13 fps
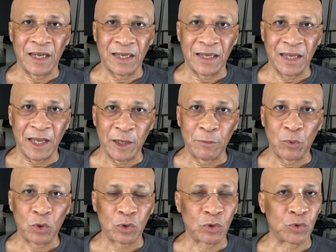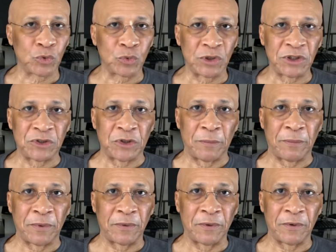able to either
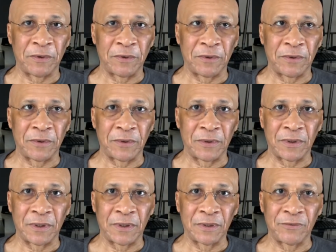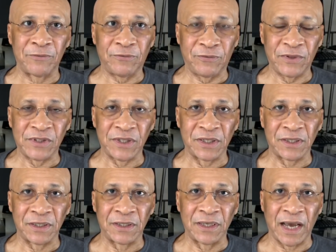
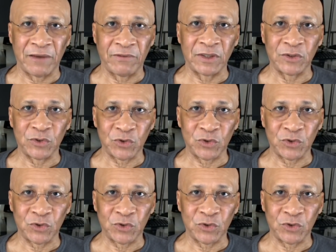physically having